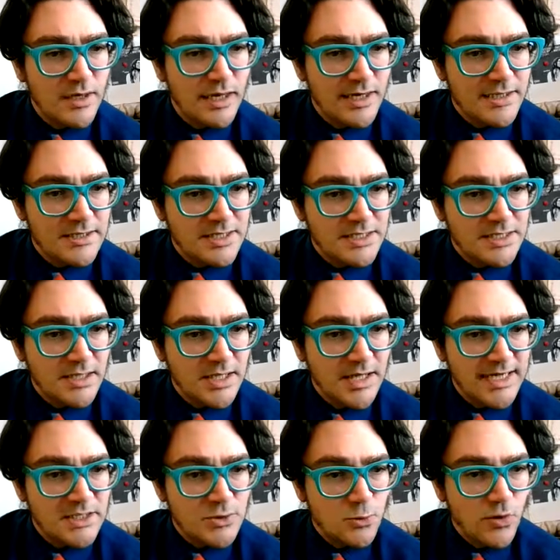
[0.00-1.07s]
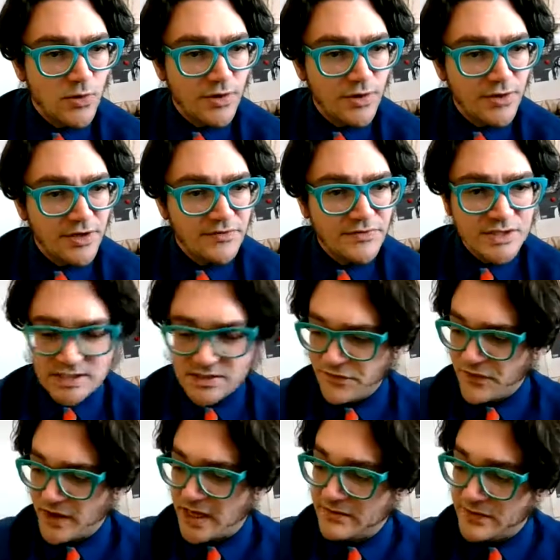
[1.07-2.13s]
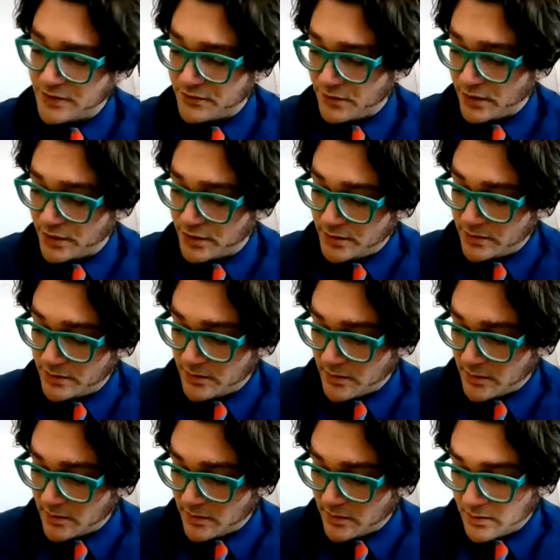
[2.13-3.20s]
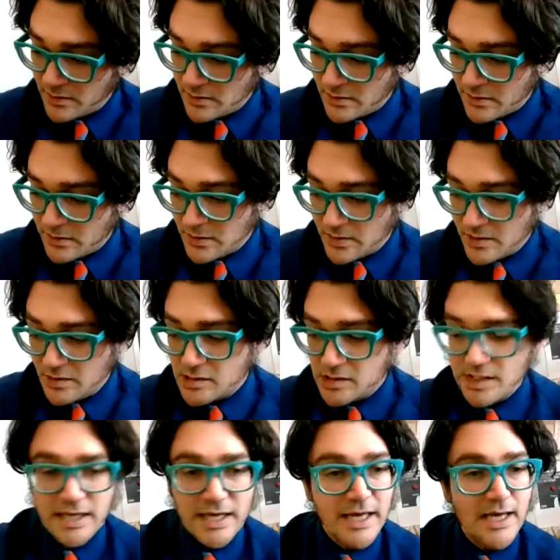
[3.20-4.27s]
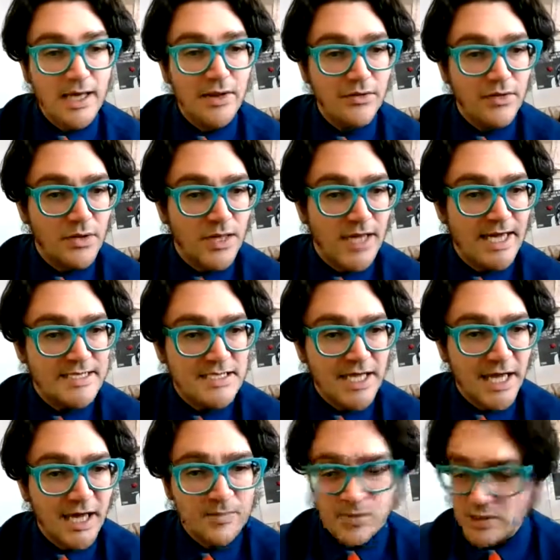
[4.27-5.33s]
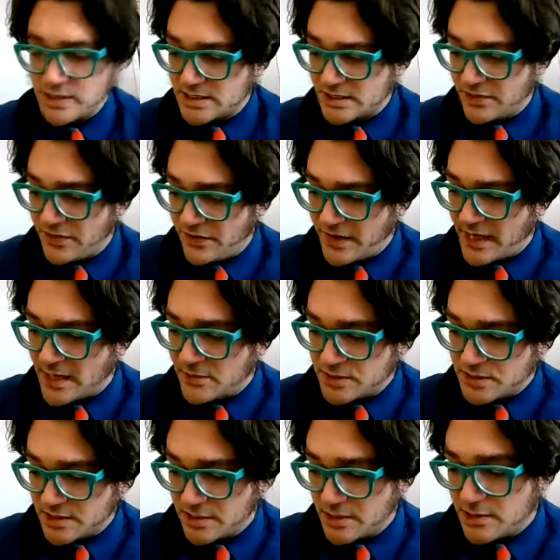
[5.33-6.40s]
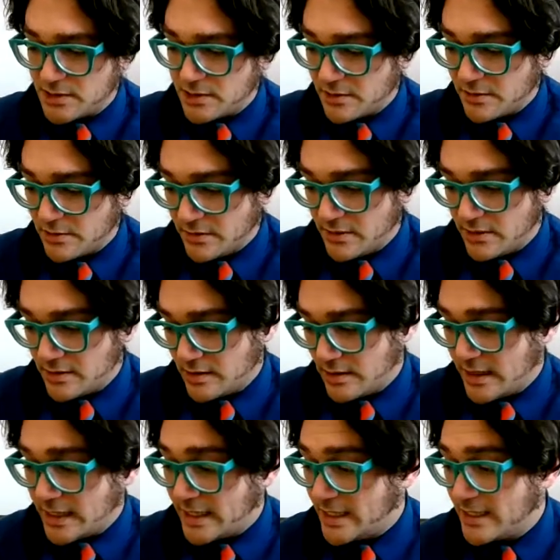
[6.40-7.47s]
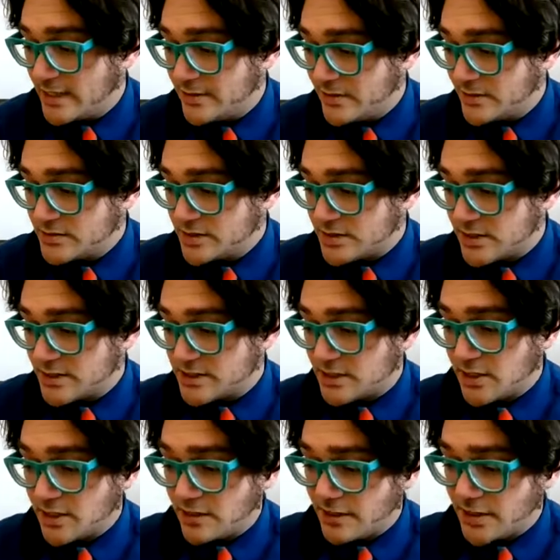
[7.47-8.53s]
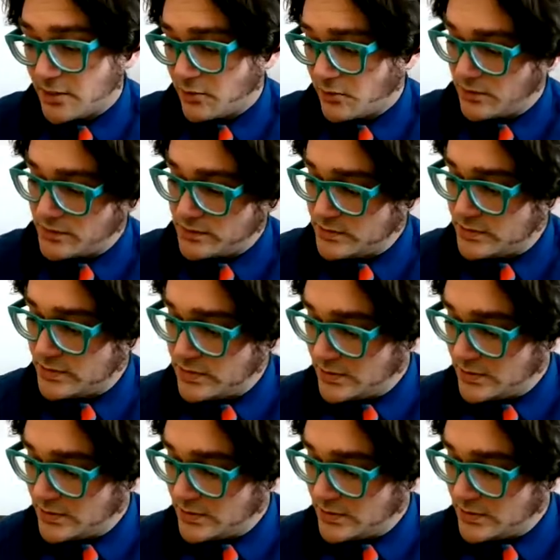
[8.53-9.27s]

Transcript: And it says the last worker gives us 500 and the last capital is 1,000. And those things are equal.